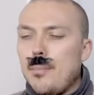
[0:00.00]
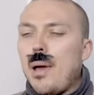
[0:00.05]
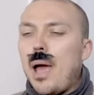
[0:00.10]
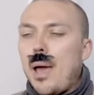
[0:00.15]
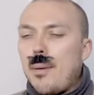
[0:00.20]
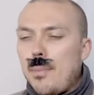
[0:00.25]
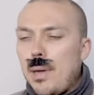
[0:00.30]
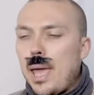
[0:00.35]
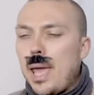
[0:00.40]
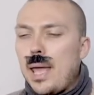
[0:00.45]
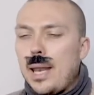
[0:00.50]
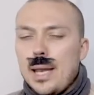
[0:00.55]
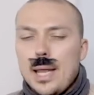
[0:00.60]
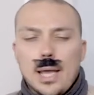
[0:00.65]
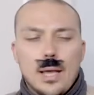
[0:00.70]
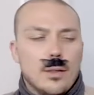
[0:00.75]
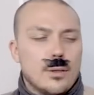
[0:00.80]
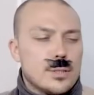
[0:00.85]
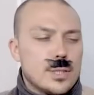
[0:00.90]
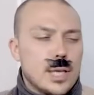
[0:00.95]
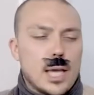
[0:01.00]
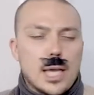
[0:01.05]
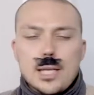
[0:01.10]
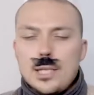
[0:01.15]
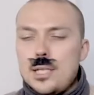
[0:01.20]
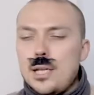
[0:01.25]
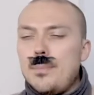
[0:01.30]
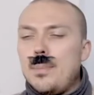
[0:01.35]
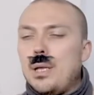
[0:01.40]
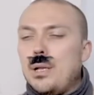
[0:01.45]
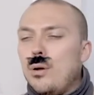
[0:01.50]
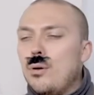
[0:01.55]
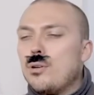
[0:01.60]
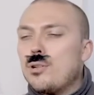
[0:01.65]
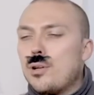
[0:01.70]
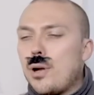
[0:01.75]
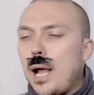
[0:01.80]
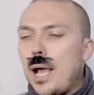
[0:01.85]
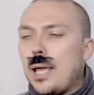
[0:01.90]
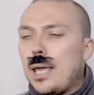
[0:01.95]
Come on, man. You looks like a Jimmy
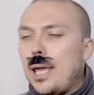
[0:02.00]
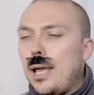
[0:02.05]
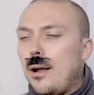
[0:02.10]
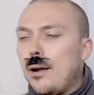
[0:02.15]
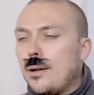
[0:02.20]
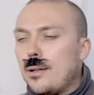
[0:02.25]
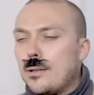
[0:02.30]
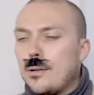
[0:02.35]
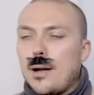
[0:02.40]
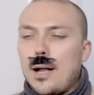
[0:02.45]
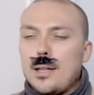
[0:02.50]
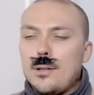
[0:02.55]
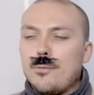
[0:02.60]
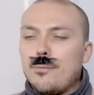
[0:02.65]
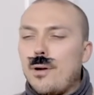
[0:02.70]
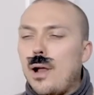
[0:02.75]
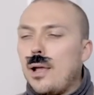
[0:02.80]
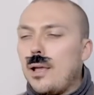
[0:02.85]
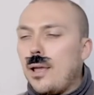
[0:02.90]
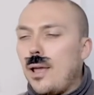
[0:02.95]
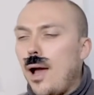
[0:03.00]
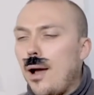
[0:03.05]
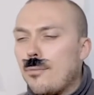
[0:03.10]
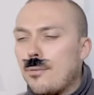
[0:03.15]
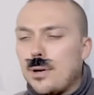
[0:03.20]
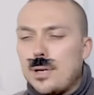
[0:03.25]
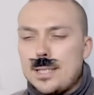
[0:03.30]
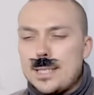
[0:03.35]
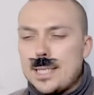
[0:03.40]
Neutron character on the front cover.